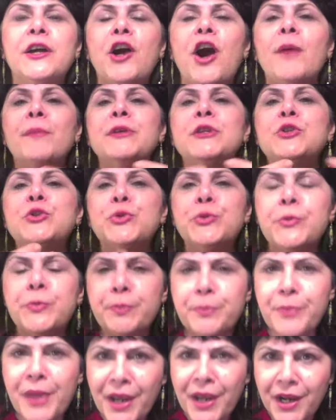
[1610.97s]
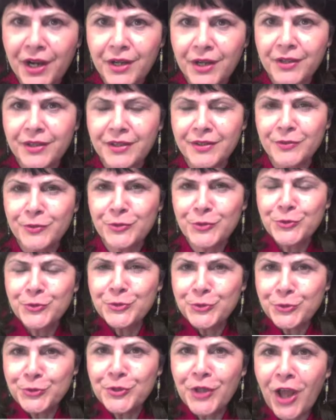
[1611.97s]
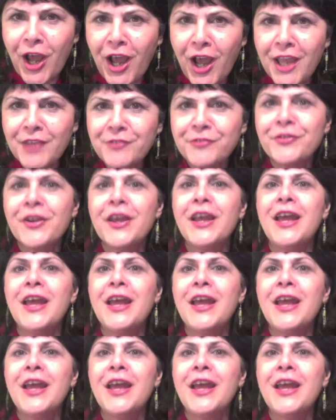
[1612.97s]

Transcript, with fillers: coming to bear uh, to to life,